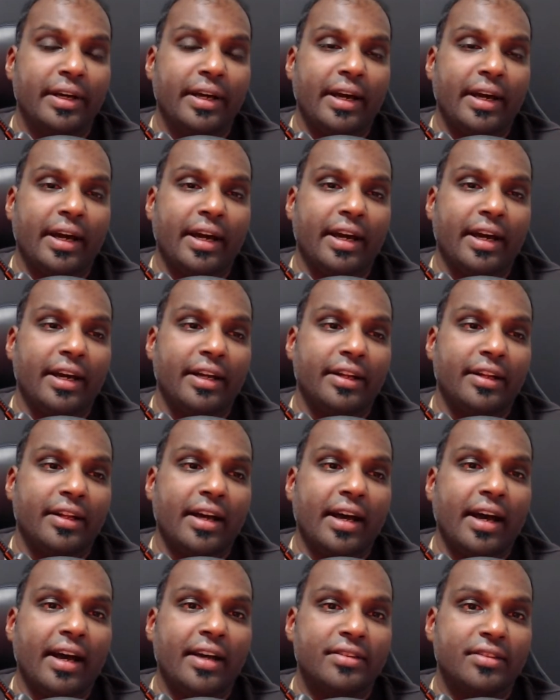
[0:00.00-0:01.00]
And
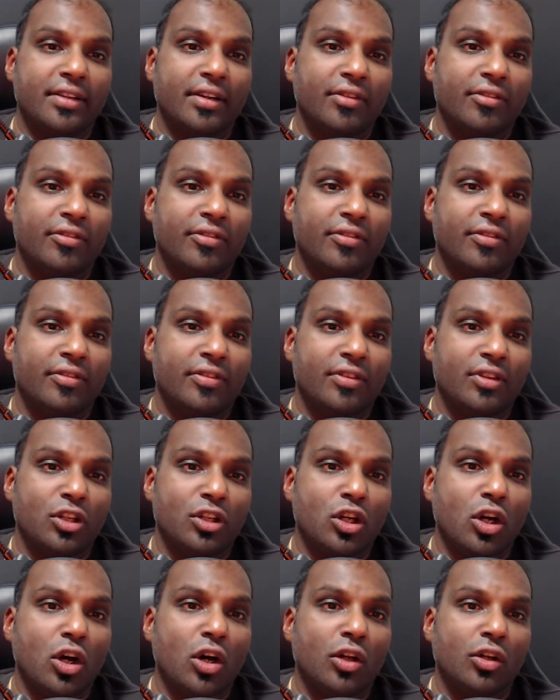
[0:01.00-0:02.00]
as I've
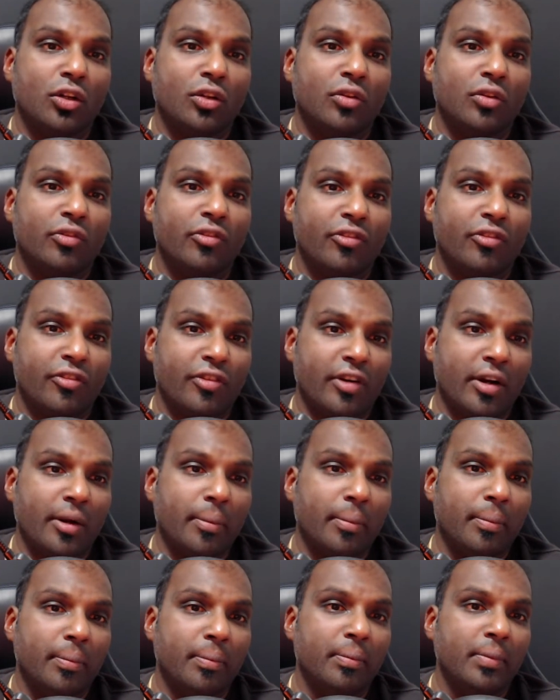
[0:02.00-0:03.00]
gone
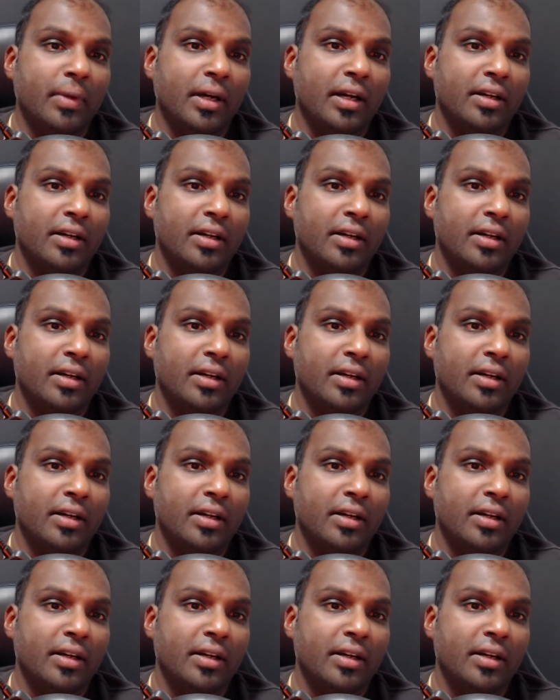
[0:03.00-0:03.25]
from